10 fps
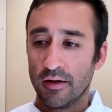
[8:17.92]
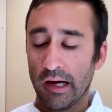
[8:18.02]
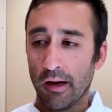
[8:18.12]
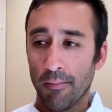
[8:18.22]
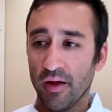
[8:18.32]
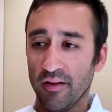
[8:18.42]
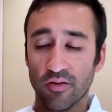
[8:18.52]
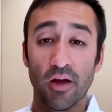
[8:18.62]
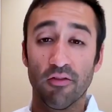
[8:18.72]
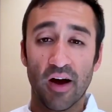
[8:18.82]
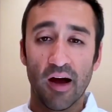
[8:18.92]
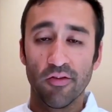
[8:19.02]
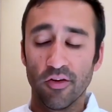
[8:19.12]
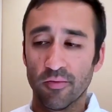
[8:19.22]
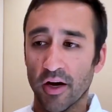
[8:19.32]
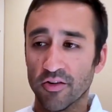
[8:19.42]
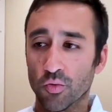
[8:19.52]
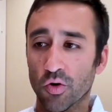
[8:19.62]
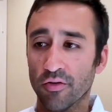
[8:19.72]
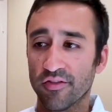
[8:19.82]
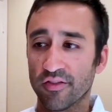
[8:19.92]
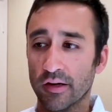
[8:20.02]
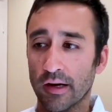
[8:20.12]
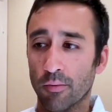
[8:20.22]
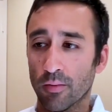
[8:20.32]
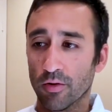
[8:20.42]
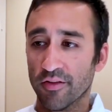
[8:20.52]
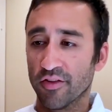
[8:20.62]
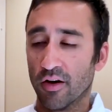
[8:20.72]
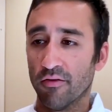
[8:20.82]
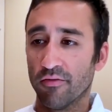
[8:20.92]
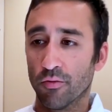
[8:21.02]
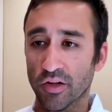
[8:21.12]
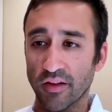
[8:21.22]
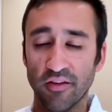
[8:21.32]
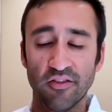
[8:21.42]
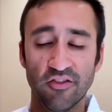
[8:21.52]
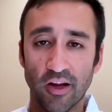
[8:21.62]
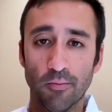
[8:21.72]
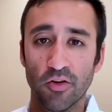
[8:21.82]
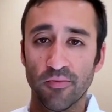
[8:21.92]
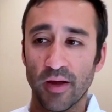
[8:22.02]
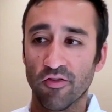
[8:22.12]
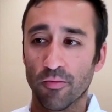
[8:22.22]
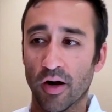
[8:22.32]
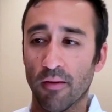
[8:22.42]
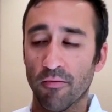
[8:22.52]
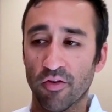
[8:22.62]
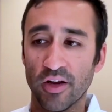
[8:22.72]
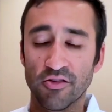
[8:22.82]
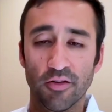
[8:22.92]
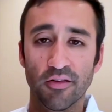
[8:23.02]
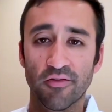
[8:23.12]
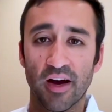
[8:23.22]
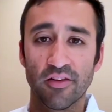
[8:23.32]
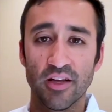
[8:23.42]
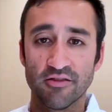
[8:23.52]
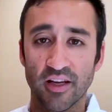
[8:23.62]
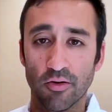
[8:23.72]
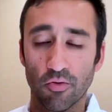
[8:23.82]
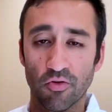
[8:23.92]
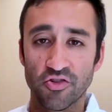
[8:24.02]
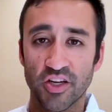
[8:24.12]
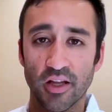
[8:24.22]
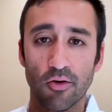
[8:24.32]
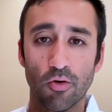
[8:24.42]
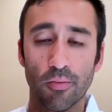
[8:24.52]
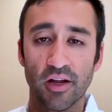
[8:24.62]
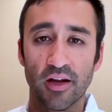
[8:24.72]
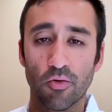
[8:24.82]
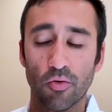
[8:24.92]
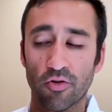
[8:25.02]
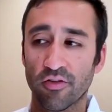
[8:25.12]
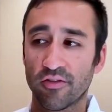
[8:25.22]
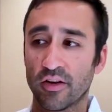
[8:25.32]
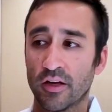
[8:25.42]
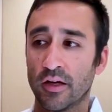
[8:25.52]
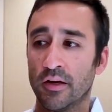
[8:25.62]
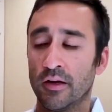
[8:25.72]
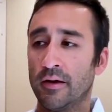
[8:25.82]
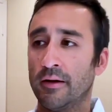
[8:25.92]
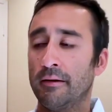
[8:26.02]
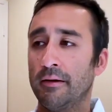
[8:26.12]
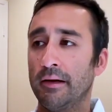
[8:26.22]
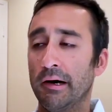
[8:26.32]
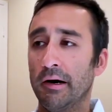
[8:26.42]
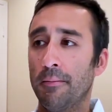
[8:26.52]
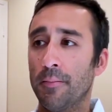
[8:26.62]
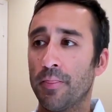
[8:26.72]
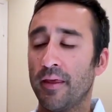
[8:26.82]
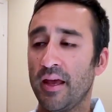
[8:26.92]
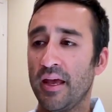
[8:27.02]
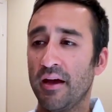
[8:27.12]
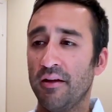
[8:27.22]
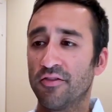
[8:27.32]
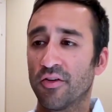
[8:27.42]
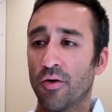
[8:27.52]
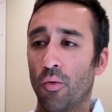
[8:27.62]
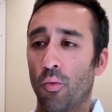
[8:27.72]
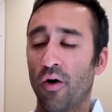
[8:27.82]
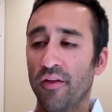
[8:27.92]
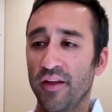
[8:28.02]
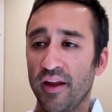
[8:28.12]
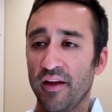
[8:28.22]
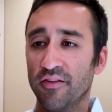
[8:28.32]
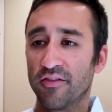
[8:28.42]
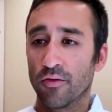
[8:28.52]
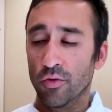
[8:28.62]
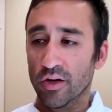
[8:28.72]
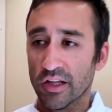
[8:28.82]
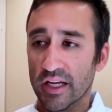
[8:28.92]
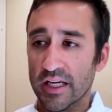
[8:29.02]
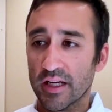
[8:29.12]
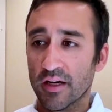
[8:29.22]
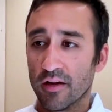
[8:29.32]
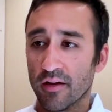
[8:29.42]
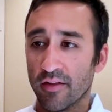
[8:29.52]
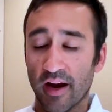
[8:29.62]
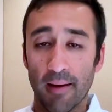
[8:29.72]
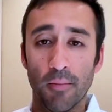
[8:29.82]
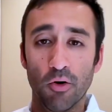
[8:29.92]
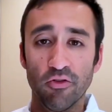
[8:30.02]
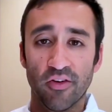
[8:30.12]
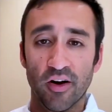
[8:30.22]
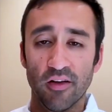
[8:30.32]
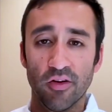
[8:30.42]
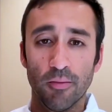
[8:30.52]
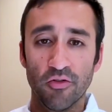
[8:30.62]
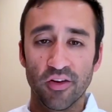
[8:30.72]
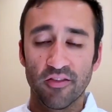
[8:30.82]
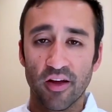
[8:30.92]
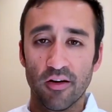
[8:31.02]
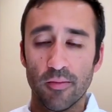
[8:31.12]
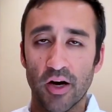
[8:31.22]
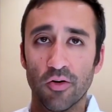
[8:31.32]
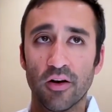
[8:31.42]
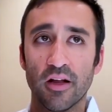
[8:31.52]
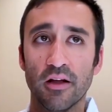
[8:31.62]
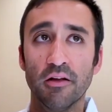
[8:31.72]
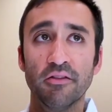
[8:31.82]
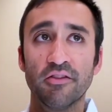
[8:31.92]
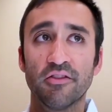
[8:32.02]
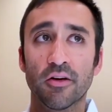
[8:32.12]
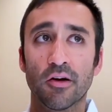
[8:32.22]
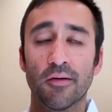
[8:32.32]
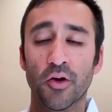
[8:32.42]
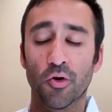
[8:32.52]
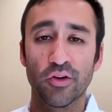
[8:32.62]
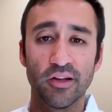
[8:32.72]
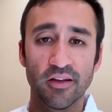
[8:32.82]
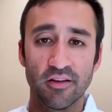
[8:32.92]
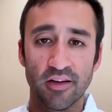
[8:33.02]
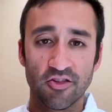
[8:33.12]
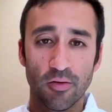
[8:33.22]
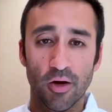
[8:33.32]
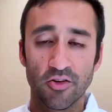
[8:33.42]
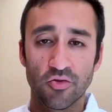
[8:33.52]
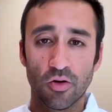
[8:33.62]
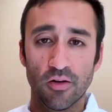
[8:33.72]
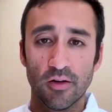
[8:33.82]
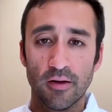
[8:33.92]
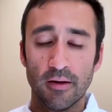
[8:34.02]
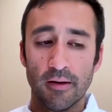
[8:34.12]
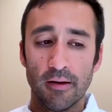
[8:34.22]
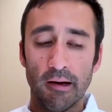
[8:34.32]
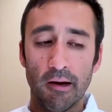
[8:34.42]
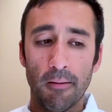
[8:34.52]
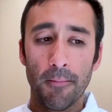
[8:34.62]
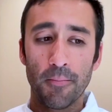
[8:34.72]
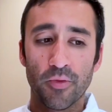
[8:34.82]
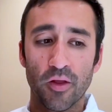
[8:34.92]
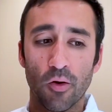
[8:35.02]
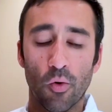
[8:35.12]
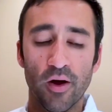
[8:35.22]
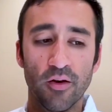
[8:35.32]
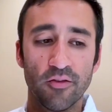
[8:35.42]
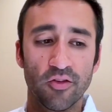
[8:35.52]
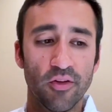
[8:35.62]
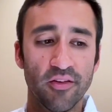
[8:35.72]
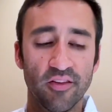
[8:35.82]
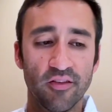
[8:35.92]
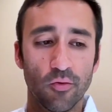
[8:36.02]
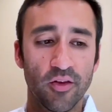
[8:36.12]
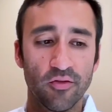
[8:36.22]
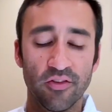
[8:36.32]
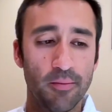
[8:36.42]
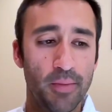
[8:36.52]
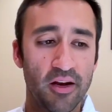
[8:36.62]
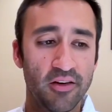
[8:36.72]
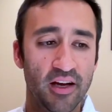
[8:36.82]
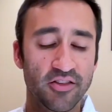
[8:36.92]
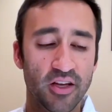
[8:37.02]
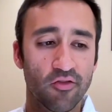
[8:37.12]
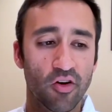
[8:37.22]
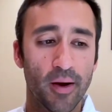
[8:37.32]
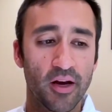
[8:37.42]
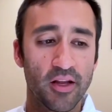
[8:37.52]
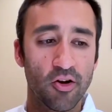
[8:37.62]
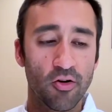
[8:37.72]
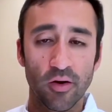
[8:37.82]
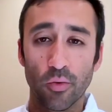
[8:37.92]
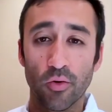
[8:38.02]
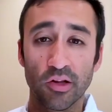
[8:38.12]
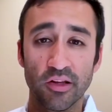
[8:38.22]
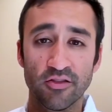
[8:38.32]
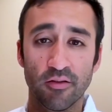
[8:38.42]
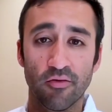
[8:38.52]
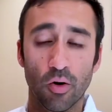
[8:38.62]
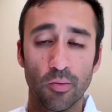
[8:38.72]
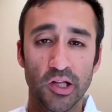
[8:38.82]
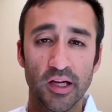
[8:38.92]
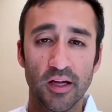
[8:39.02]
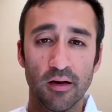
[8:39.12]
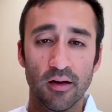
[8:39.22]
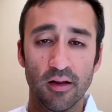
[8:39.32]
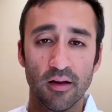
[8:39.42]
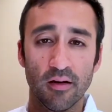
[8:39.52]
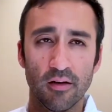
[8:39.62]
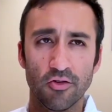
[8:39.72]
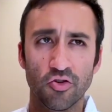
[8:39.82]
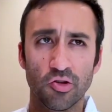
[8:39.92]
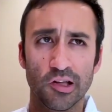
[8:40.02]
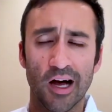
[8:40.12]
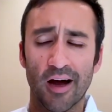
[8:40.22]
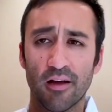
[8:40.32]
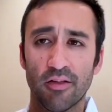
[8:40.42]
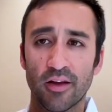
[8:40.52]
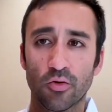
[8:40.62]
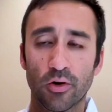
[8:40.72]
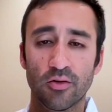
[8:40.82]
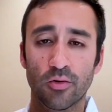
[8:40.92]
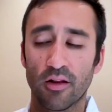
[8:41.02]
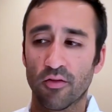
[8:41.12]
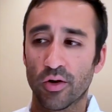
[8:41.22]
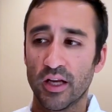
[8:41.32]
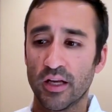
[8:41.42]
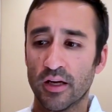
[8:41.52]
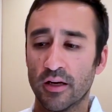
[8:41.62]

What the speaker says: And so we have 5 of those modules. We're able to solve really the single most painful problem for each of those 5 key stakeholders sitting at corporate headquarters. And one that I'm most fond of and most excited about is the early leak detection module. This was in beta testing for about a year, and then we released it formally in July, I think, 2023.